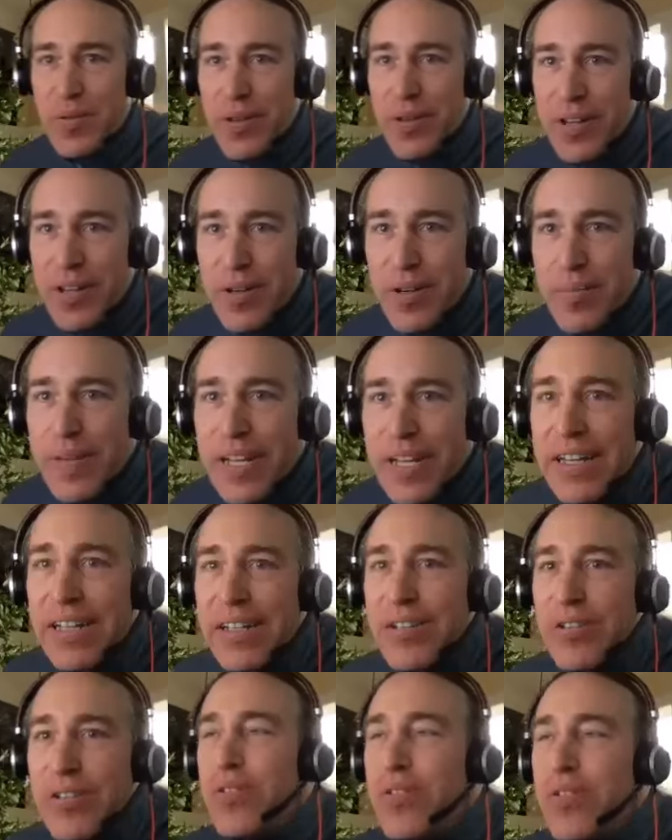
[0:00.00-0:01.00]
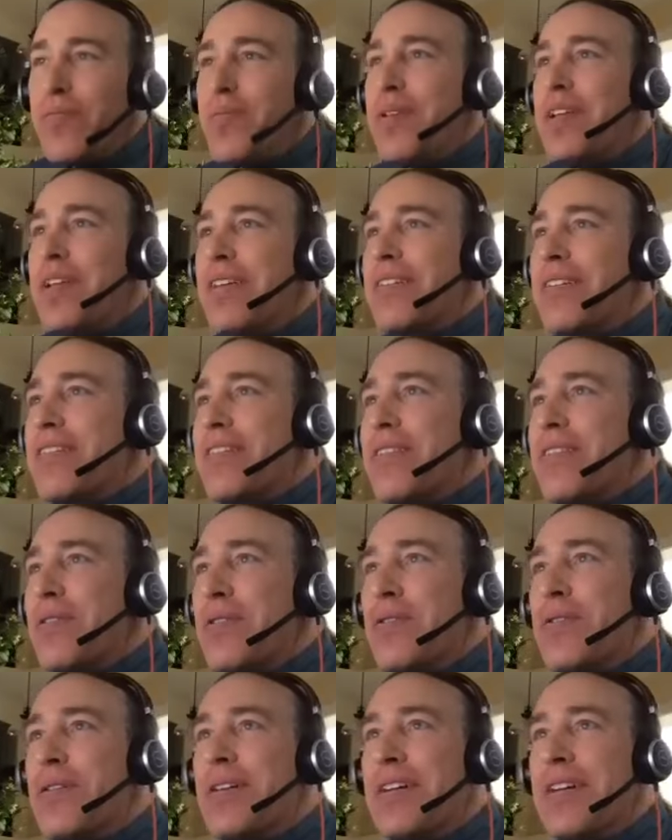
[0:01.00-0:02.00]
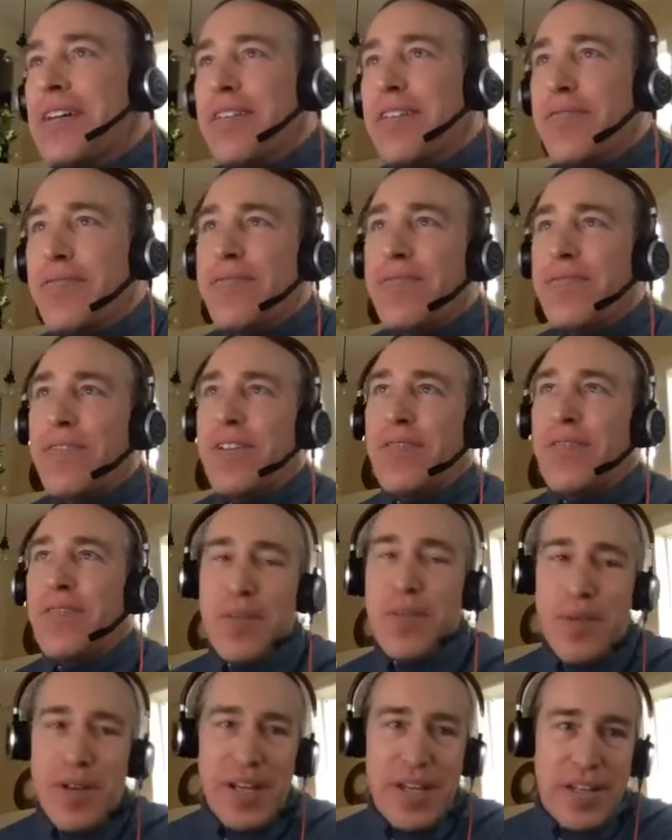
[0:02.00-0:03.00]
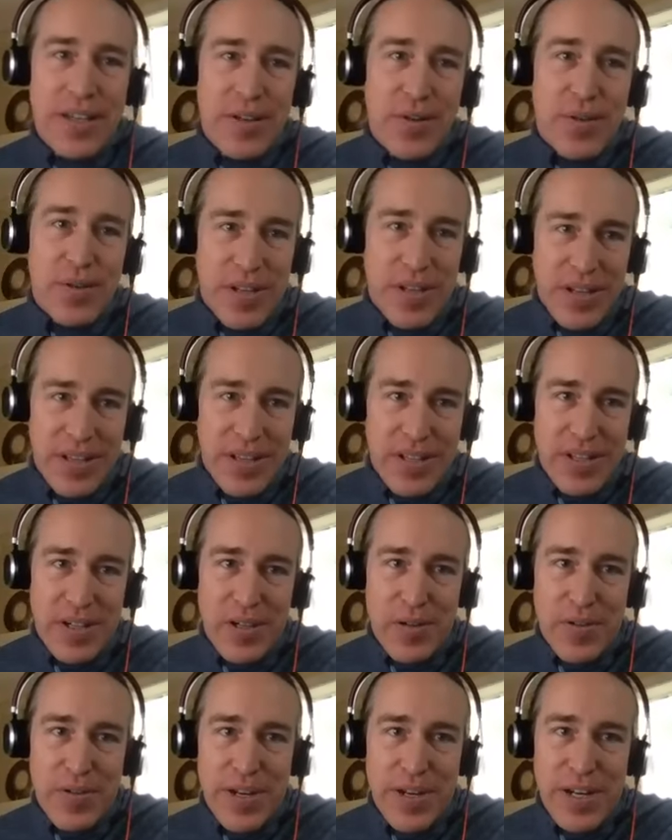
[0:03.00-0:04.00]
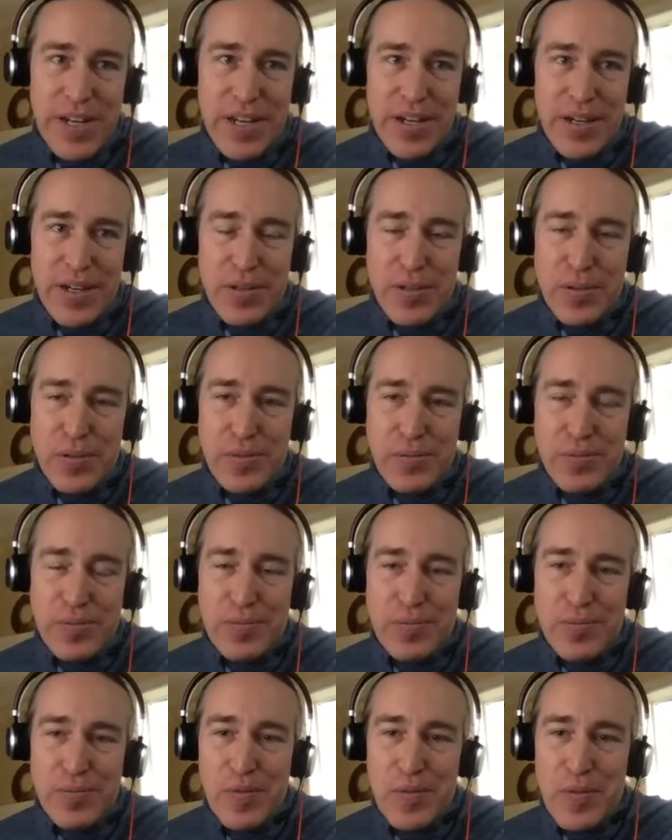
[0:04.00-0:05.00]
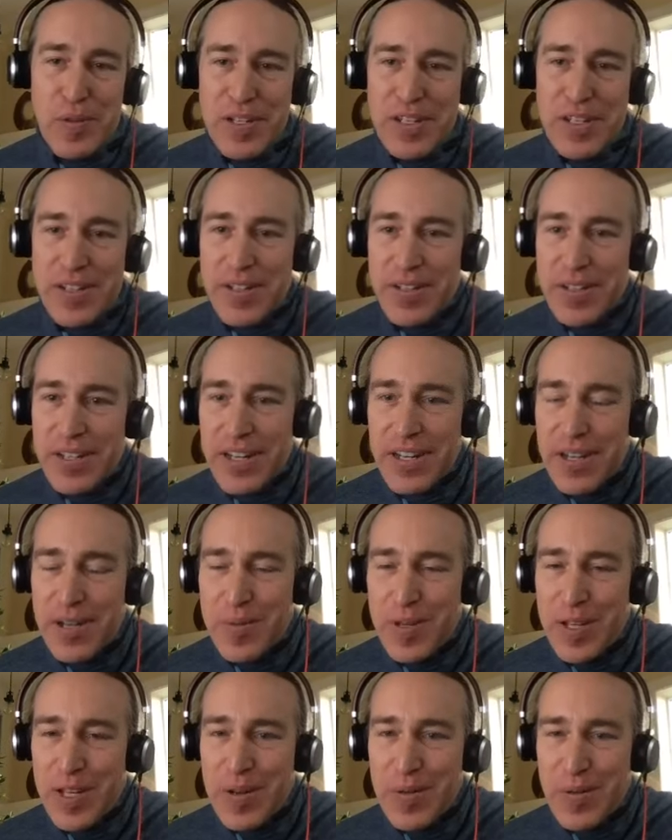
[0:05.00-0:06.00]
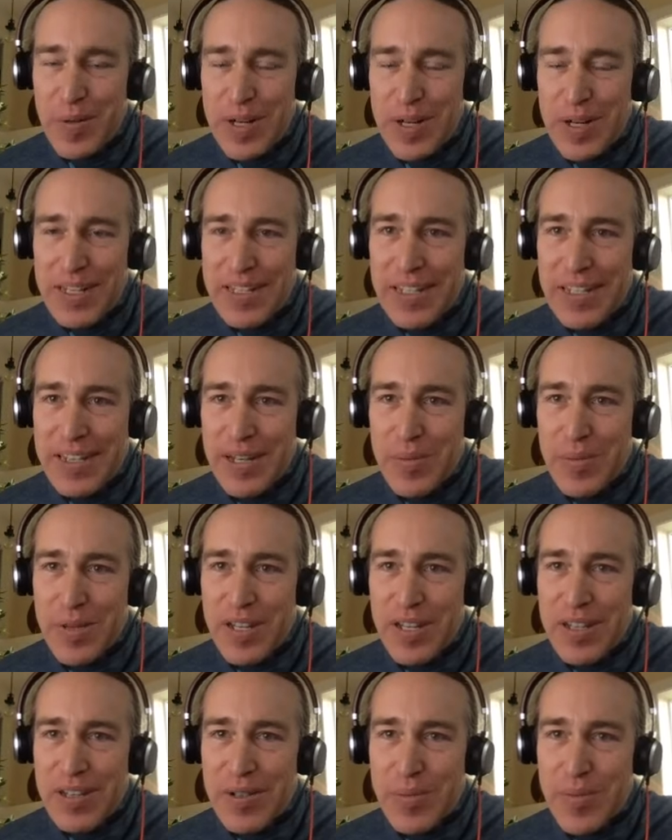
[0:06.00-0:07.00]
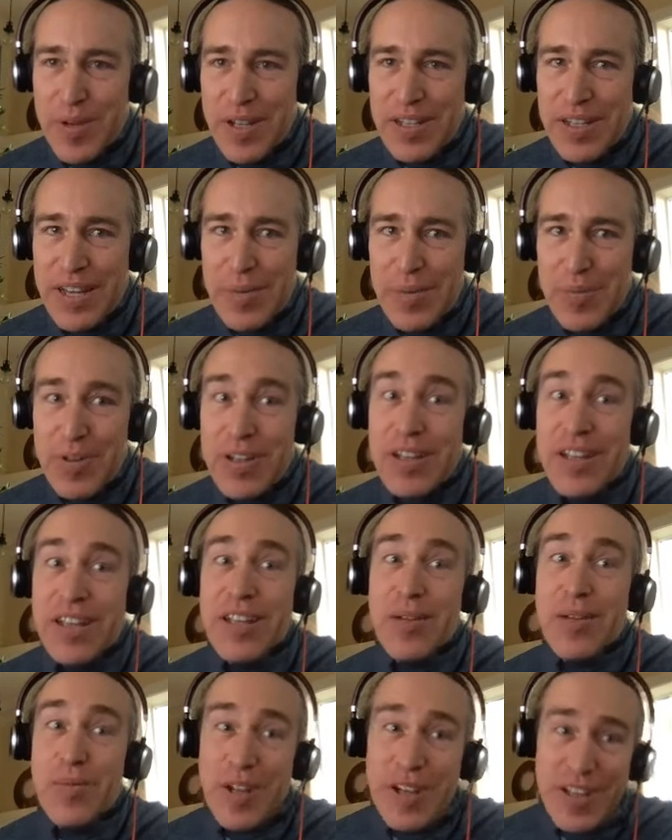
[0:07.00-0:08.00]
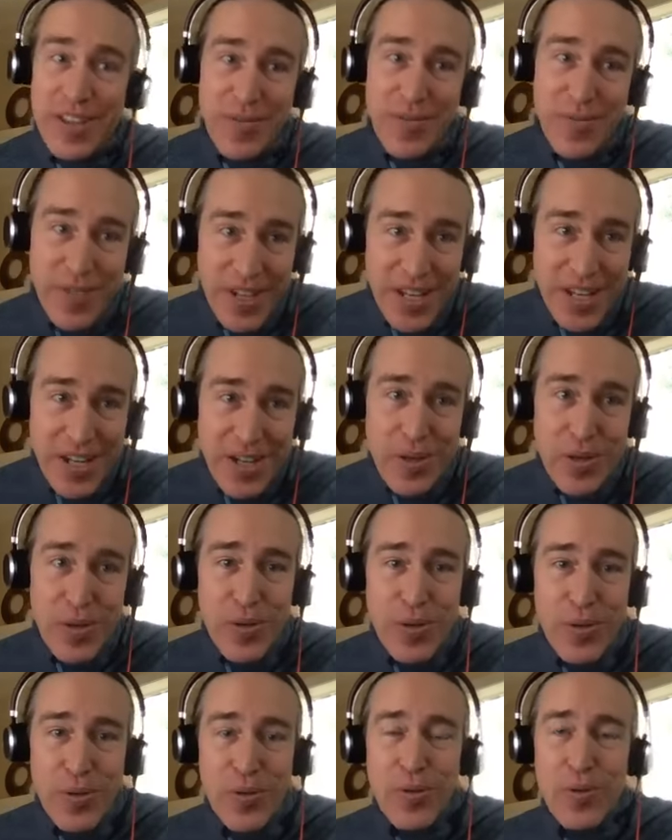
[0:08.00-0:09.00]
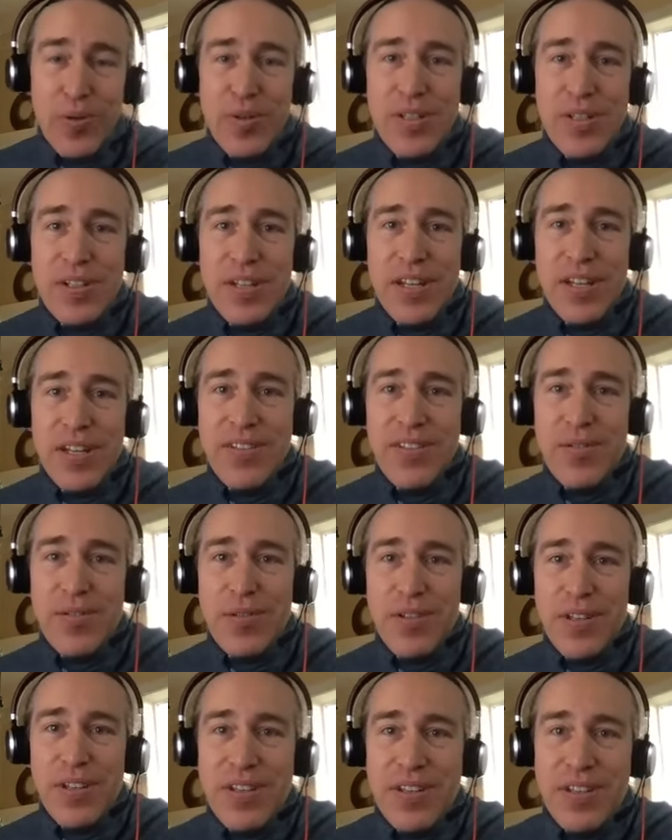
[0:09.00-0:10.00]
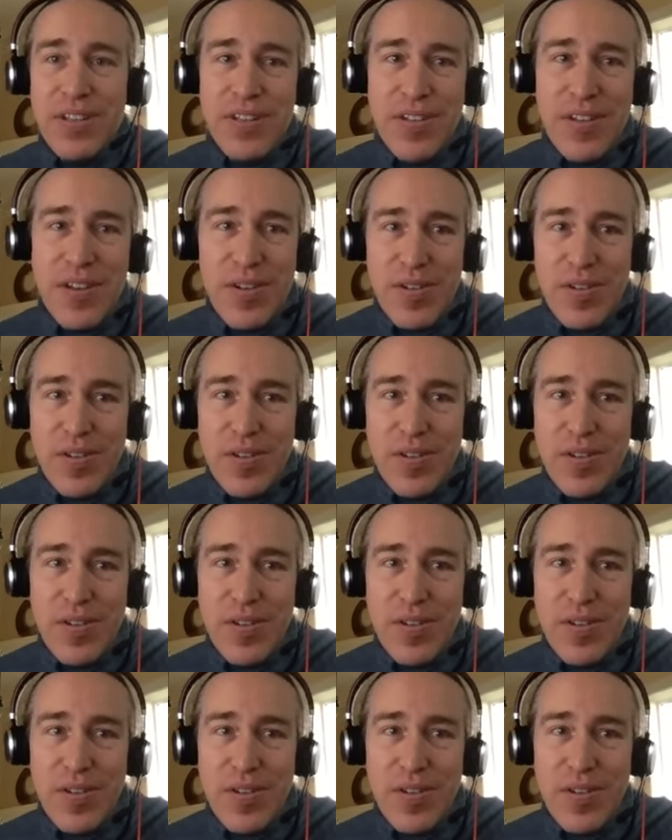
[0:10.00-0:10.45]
they're meeting in 12 minutes. So if anybody who's on the call right now wants to get an update on 118, that meeting is about to happen. Anybody on the video who was looking at SIG release and is curious